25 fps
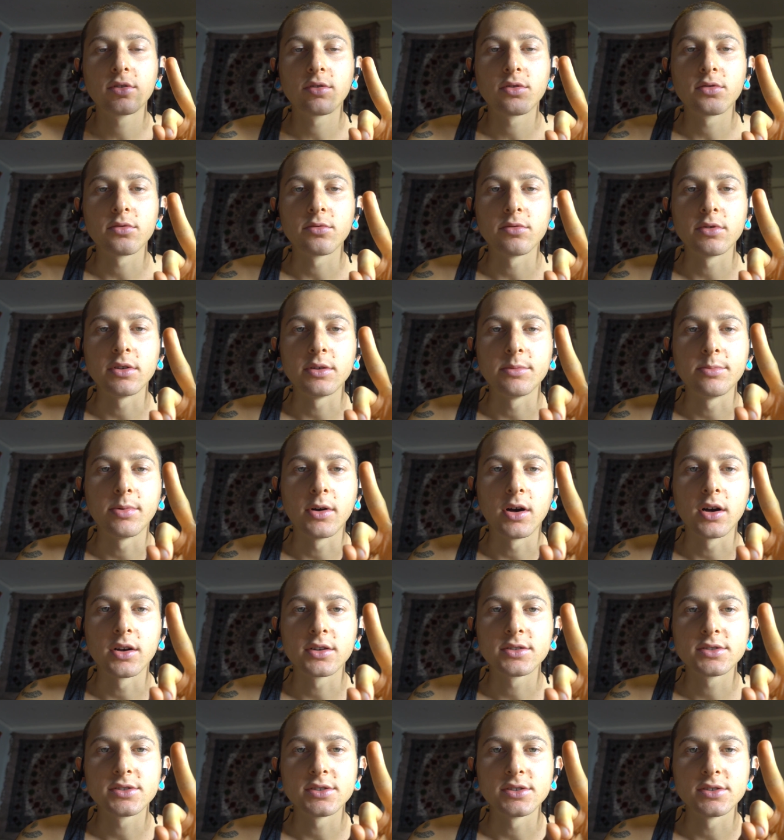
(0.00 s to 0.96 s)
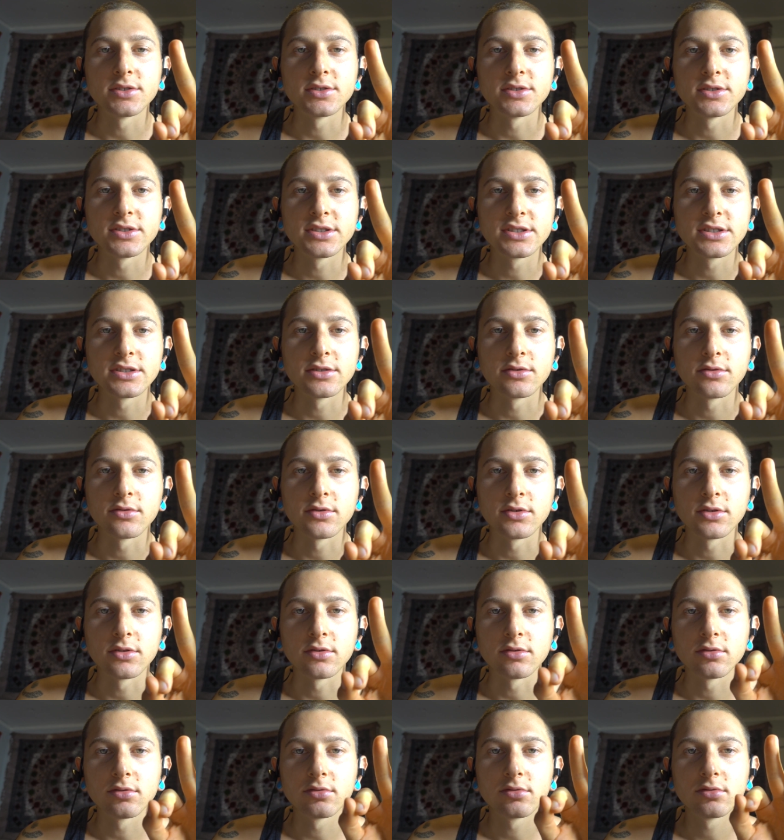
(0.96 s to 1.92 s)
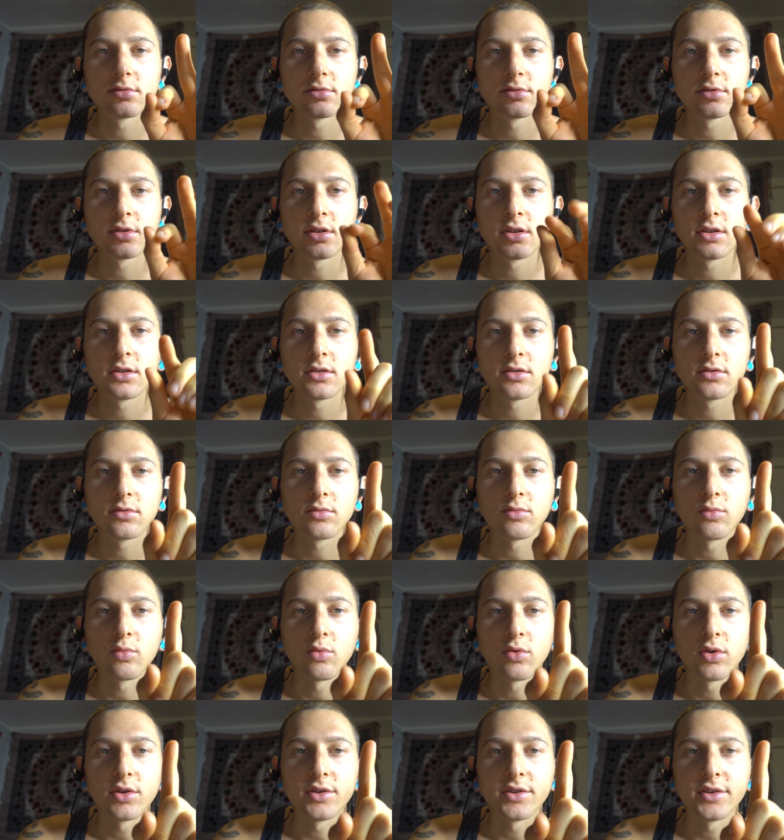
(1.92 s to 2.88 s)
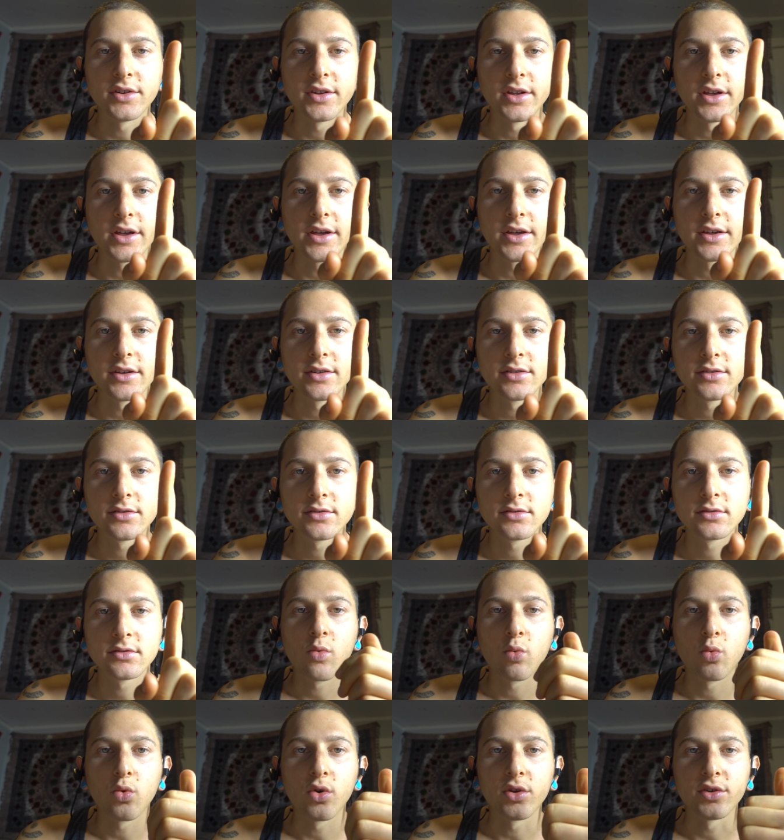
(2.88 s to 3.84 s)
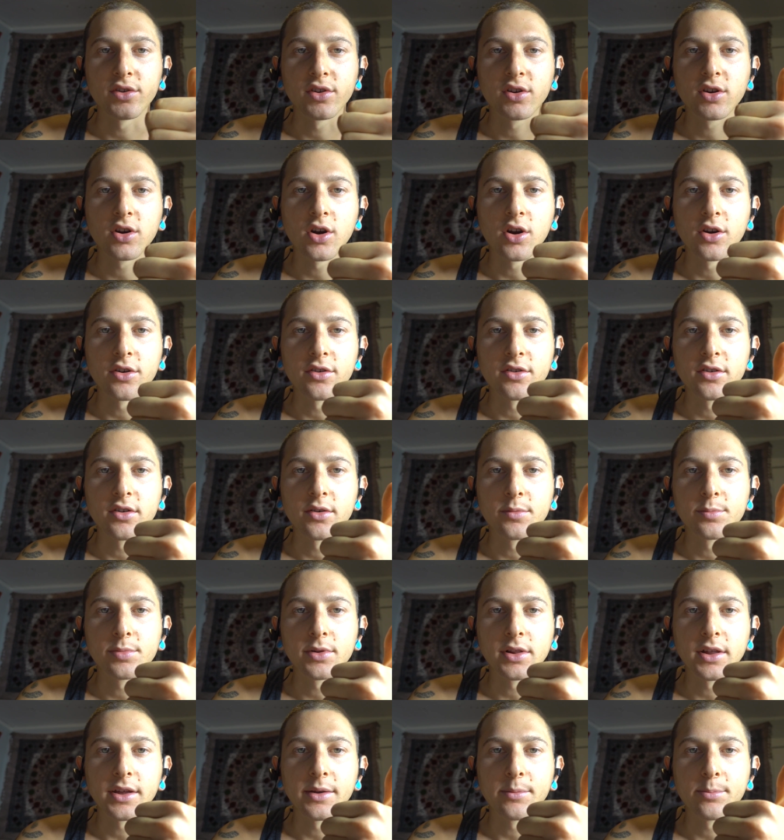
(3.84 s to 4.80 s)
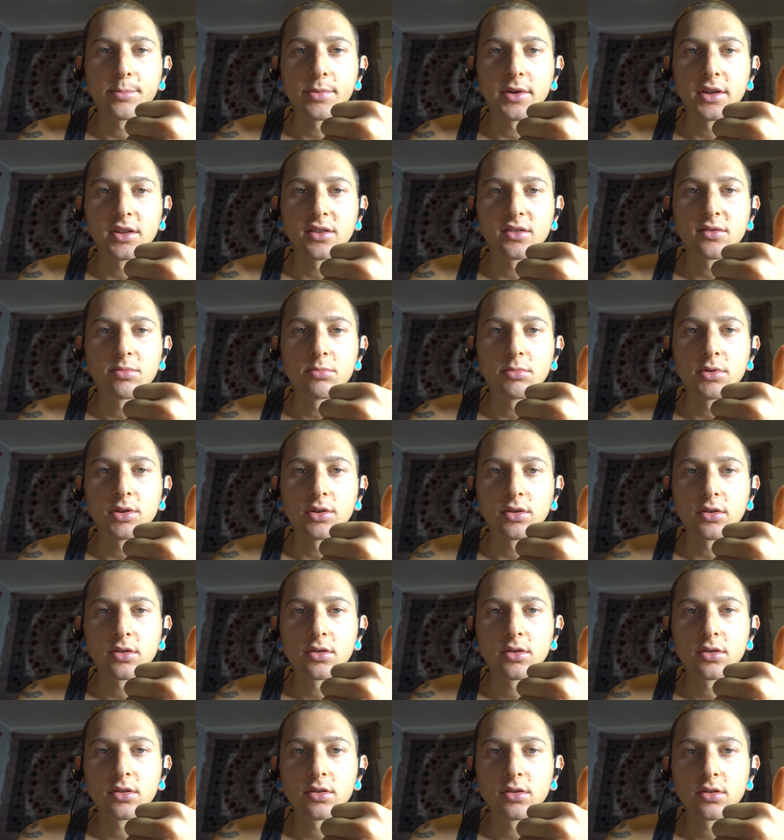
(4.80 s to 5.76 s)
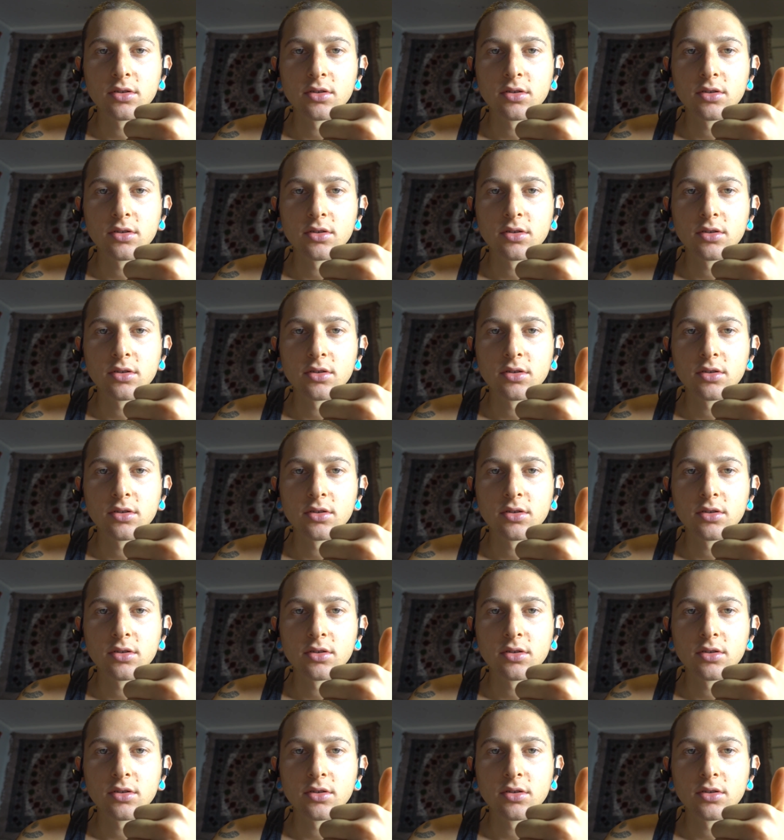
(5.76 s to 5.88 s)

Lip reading: 3 boxes of cereal, 1 day, 1 carton of plant-based milk.